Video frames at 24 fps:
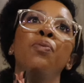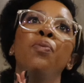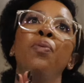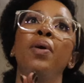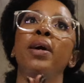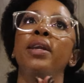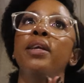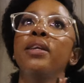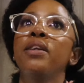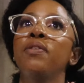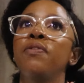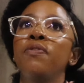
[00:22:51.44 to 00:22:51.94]

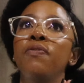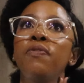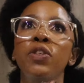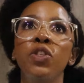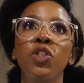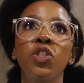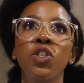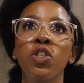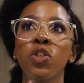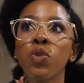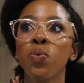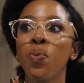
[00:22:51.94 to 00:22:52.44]
What an
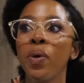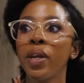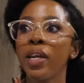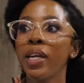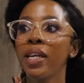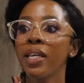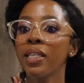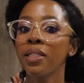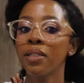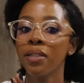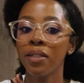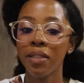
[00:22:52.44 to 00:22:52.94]
efficient, what an
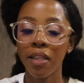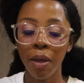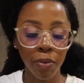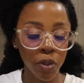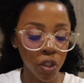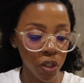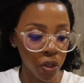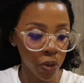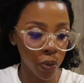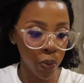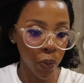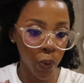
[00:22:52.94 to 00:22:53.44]

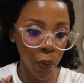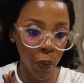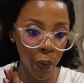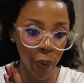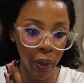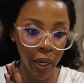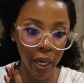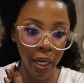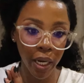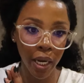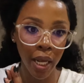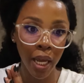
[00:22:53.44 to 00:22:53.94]
exceptional
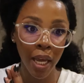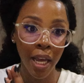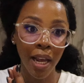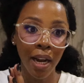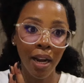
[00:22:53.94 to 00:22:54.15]
queen.